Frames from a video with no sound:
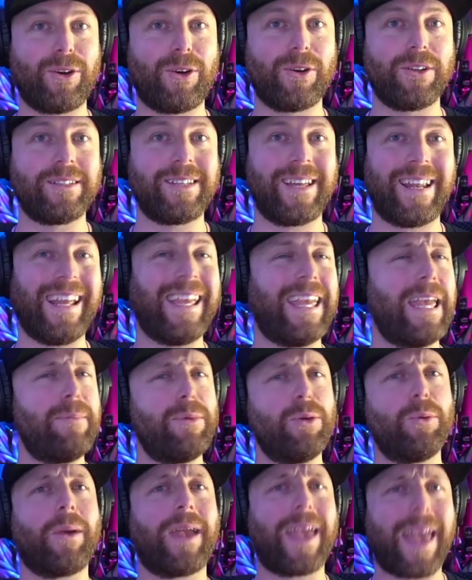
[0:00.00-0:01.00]
content and
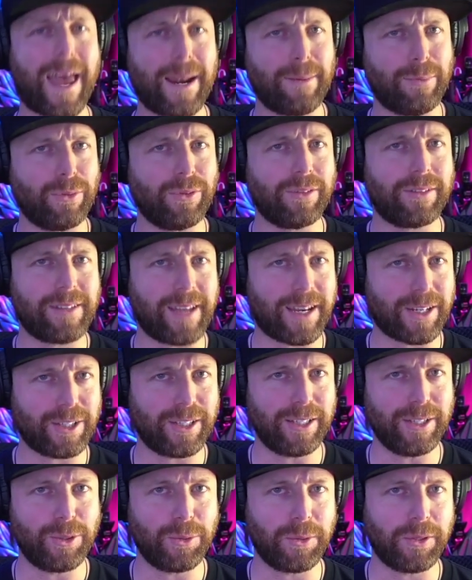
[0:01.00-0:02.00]
keeping you accountable to
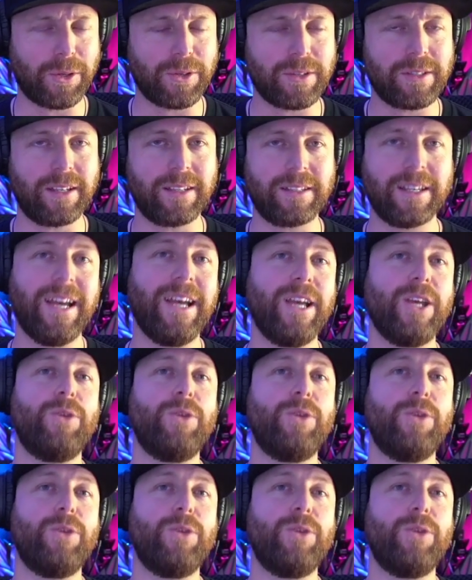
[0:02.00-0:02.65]
actually doing those things.